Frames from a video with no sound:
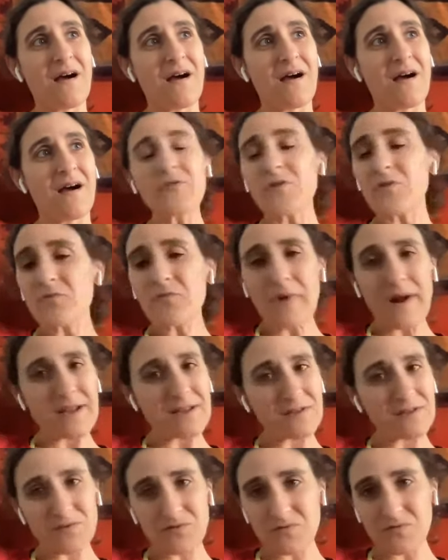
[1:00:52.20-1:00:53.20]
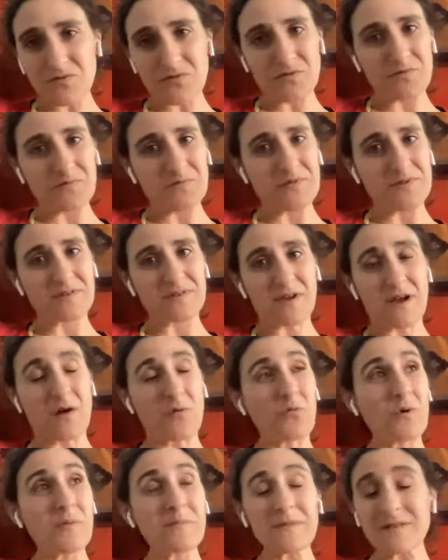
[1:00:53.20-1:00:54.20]
other rights groups,
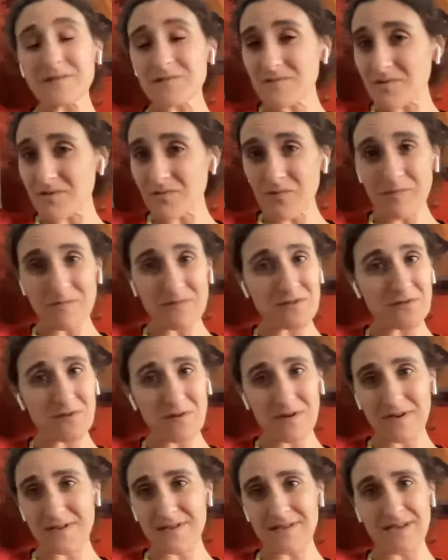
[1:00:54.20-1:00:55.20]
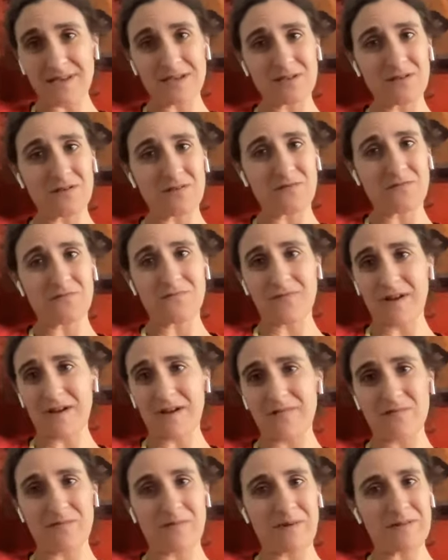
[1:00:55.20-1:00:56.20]
women's organizations who
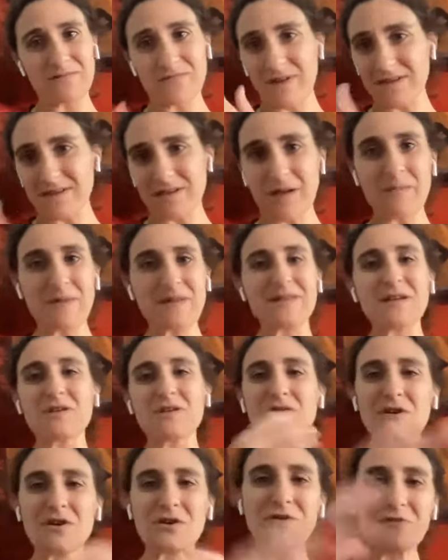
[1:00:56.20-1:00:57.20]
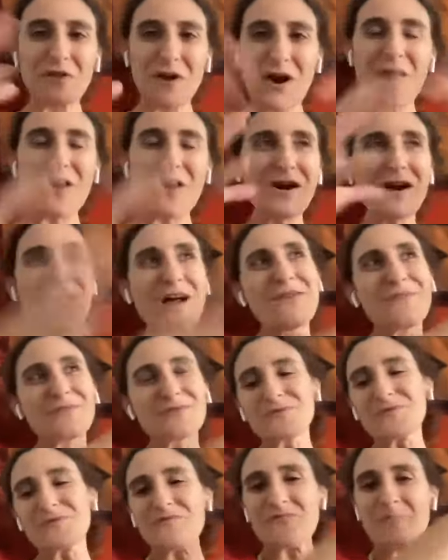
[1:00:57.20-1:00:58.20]
fight. I mean, there are
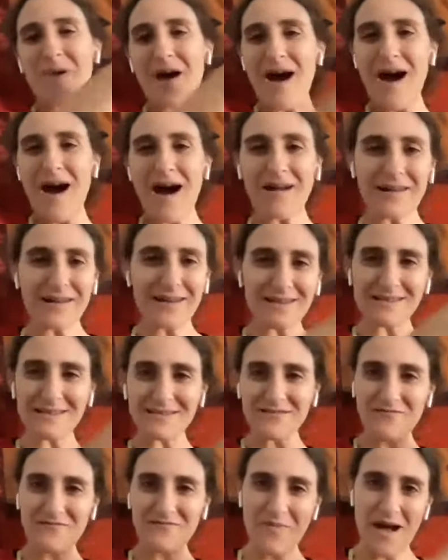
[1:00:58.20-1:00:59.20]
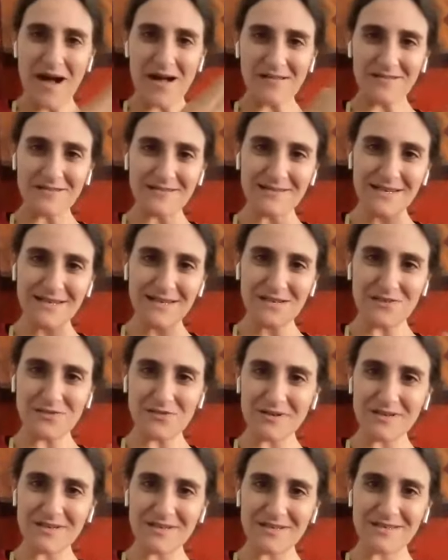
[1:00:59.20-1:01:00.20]
sort of pockets of policy
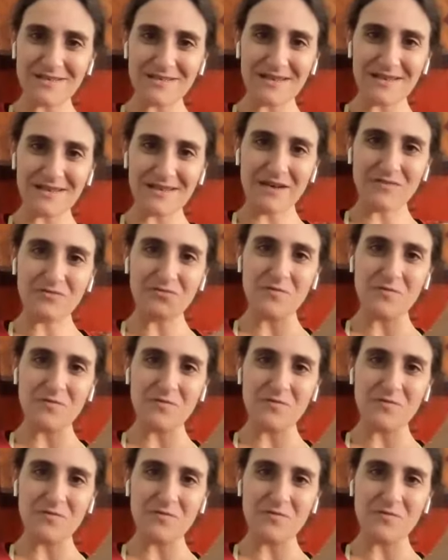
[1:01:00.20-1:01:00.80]
interests, and